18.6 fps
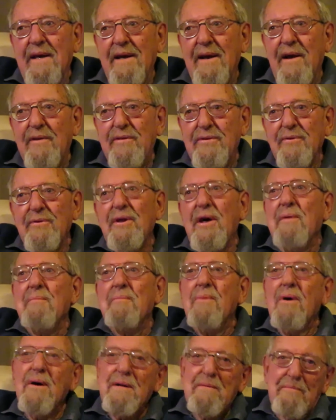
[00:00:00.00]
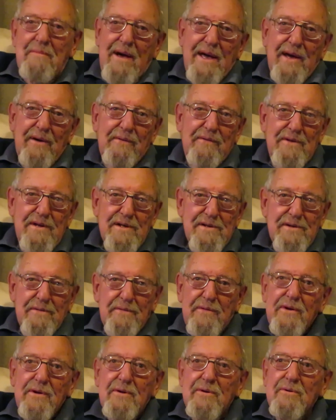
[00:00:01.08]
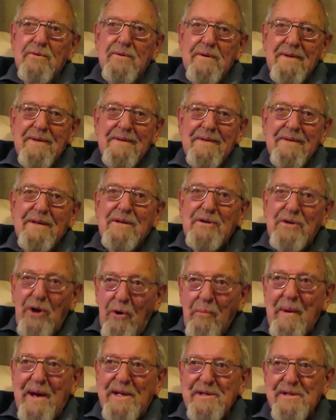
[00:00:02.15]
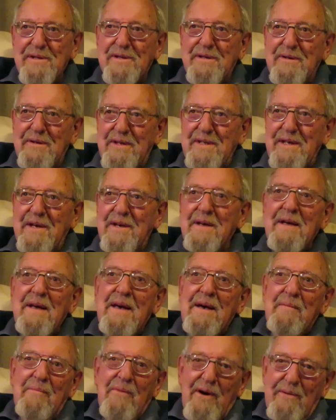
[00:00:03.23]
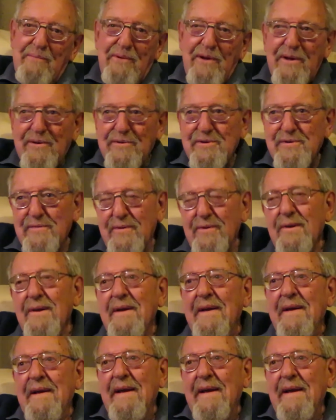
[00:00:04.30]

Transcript: I thought I might make just a few comments that might be useful.